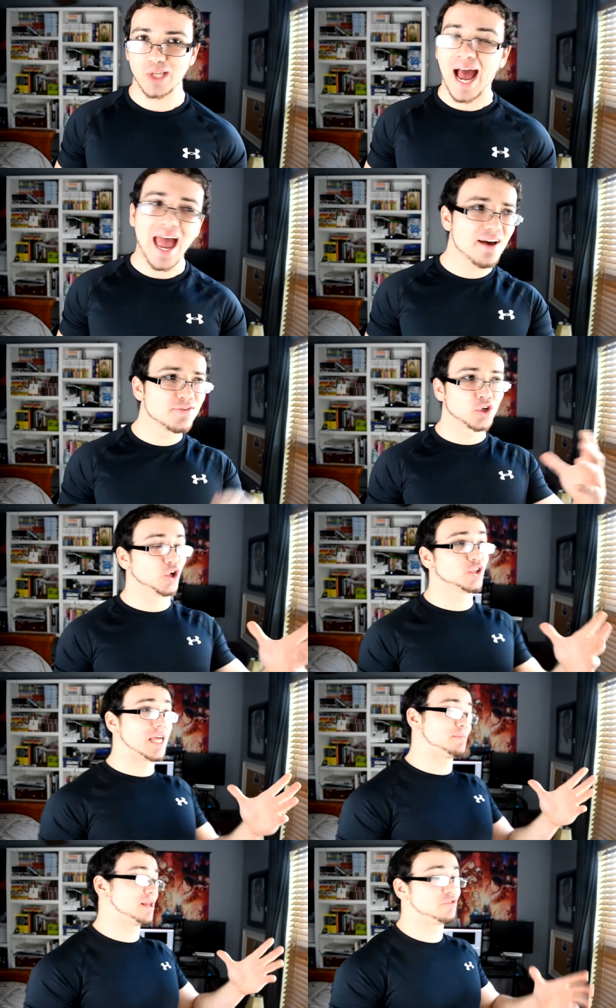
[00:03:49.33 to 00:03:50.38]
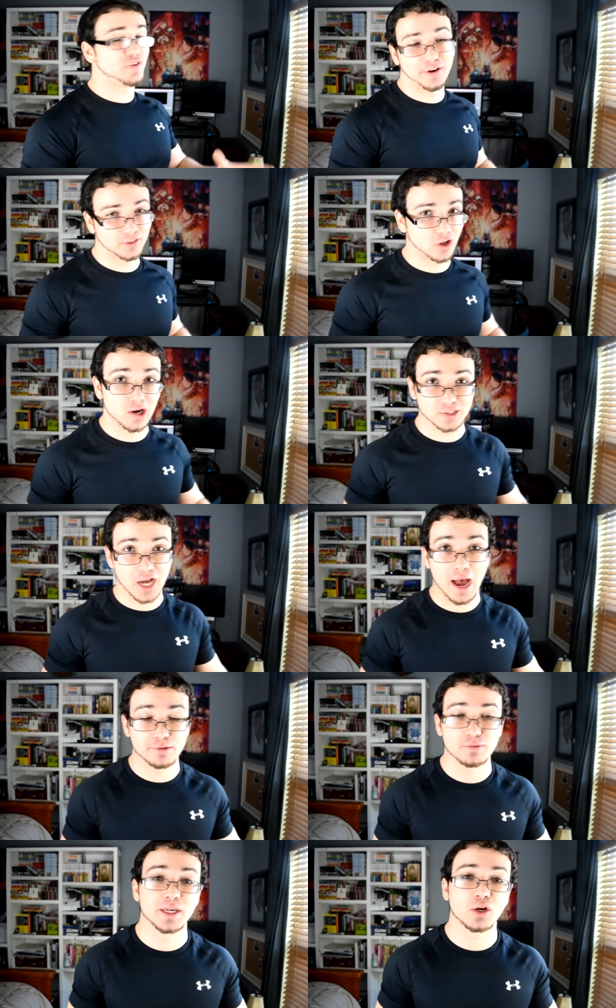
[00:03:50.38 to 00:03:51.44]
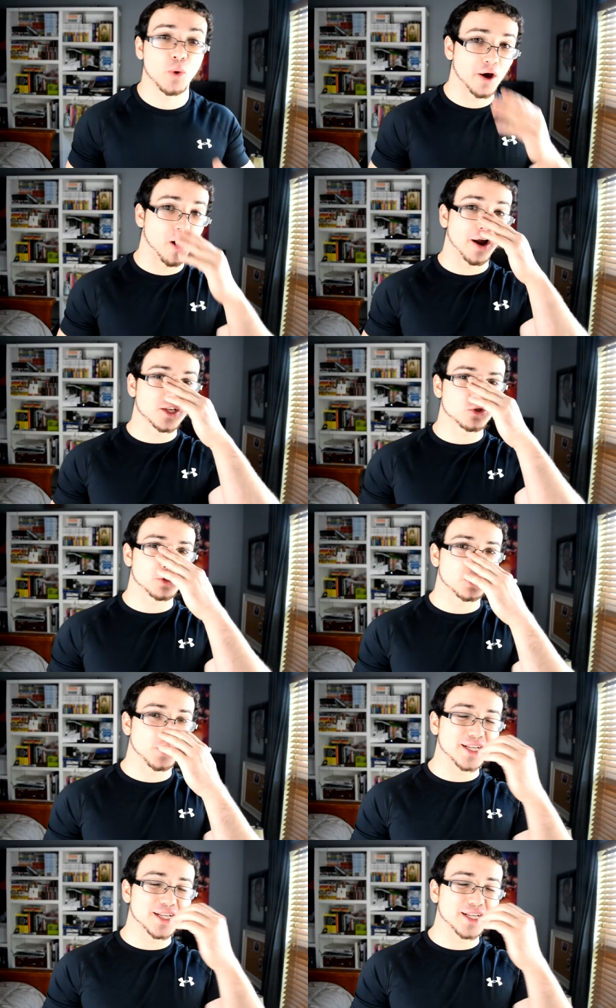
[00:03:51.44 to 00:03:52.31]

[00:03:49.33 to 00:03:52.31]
I haven't heard them in a very long time, to be quite honest with you.